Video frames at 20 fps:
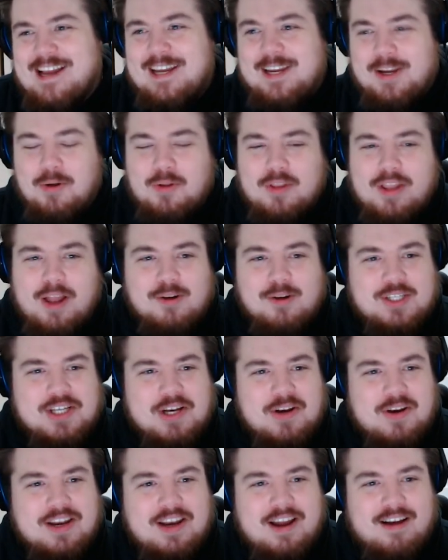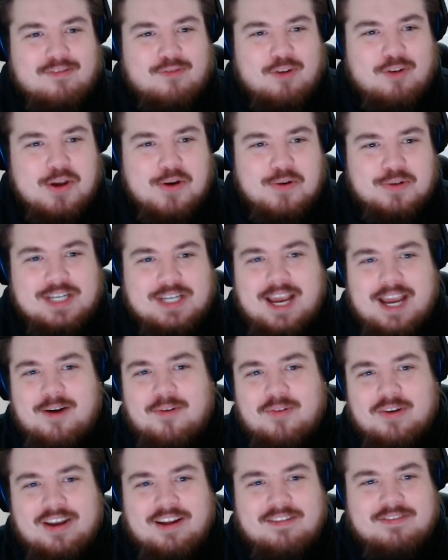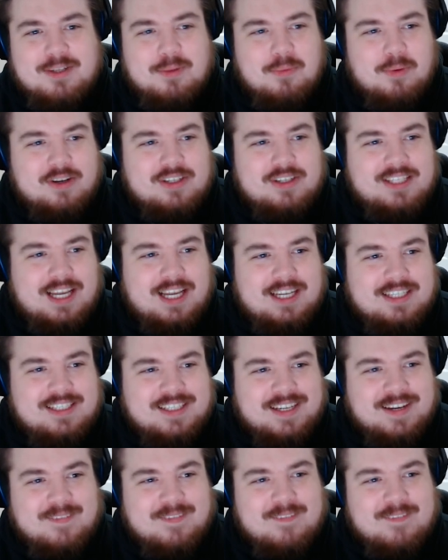you'll know soon enough when yours get old enough to watch that shit.